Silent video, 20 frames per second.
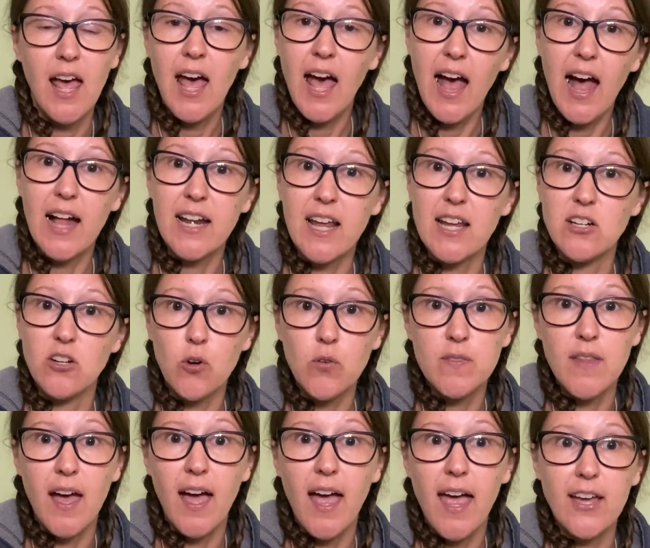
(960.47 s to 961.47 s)
Had I known
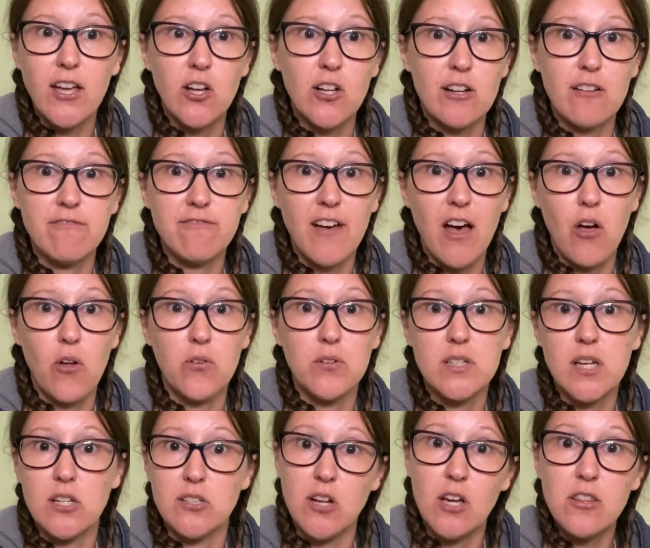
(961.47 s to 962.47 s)
that, I could have found
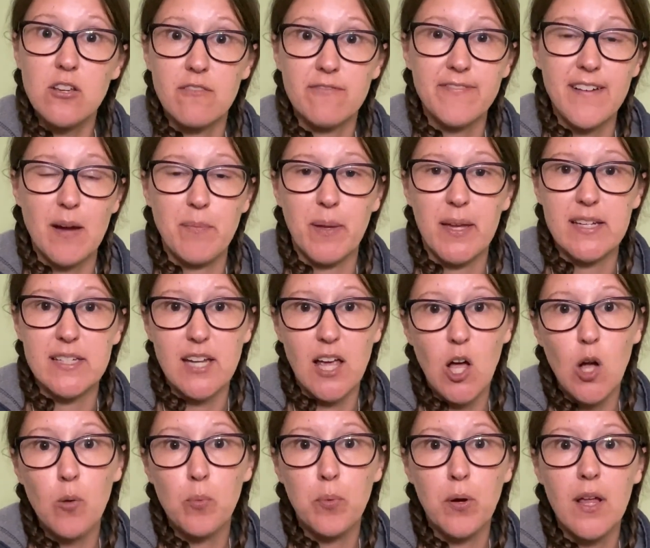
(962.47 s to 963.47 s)
another family to
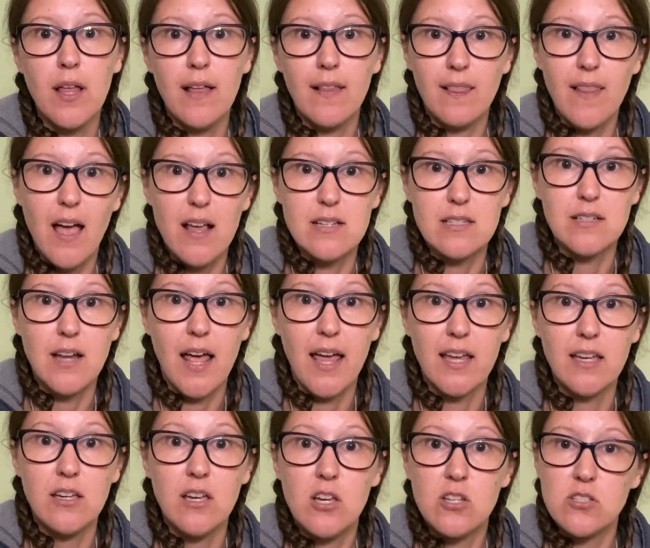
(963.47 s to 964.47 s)
help last
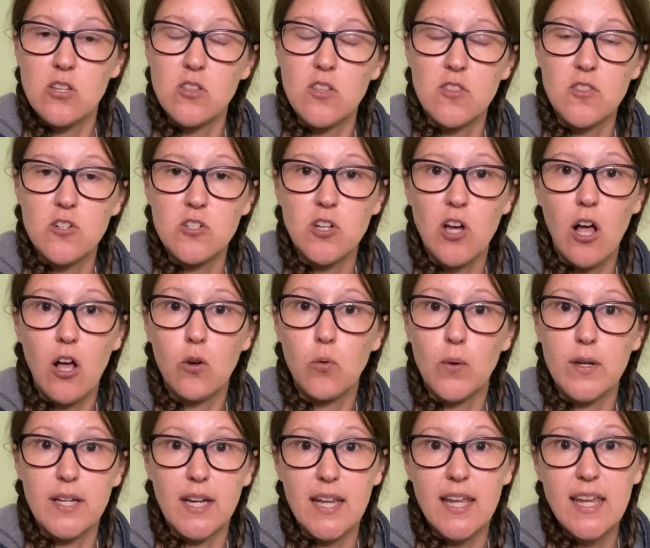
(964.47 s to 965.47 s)
night so that their dog
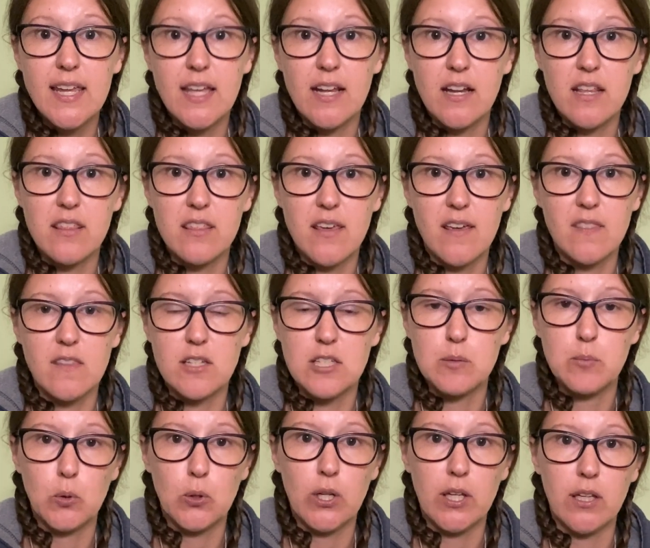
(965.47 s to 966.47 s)
wouldn't eat anything this
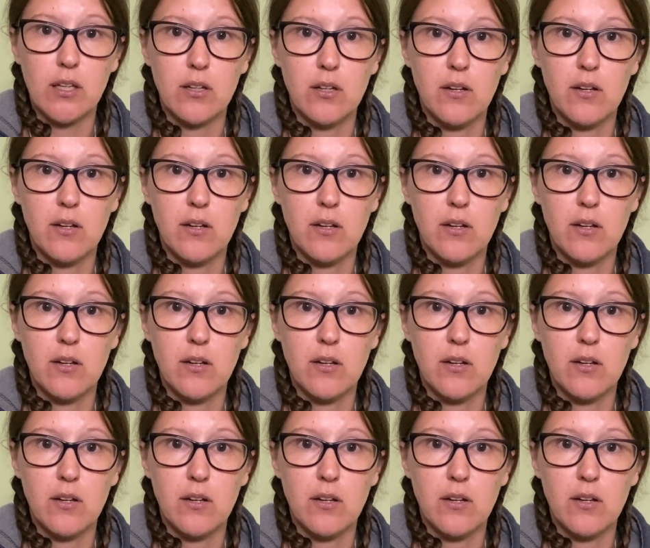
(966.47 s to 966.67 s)
morning.